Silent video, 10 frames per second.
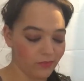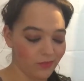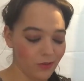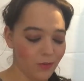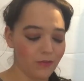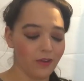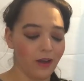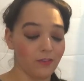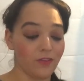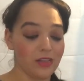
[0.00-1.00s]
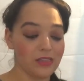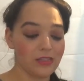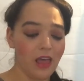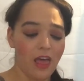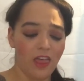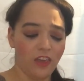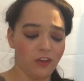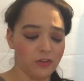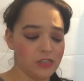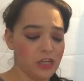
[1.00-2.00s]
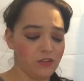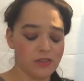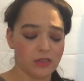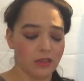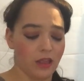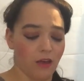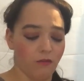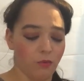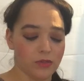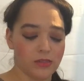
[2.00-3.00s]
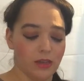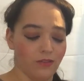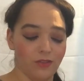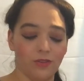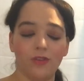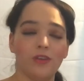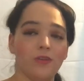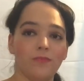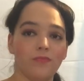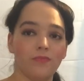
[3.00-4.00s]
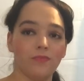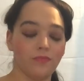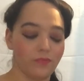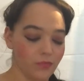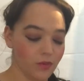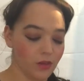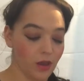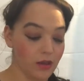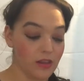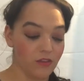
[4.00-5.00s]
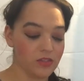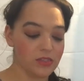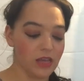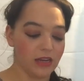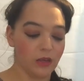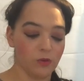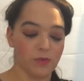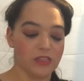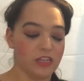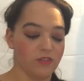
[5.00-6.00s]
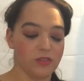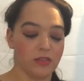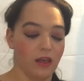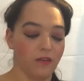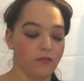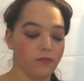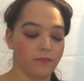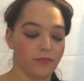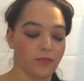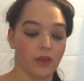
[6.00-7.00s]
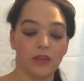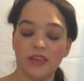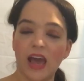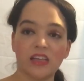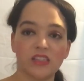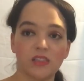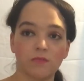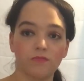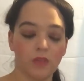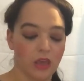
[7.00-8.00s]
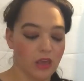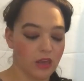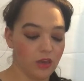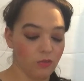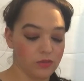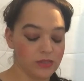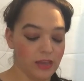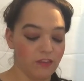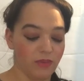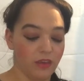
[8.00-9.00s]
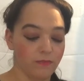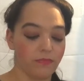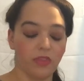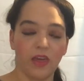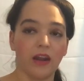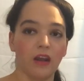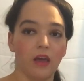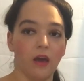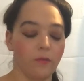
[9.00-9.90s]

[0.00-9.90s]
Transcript: You have confidence that your dearest love will save you, do you? I never said he was my dearest love. And yes, he will save me, that I know.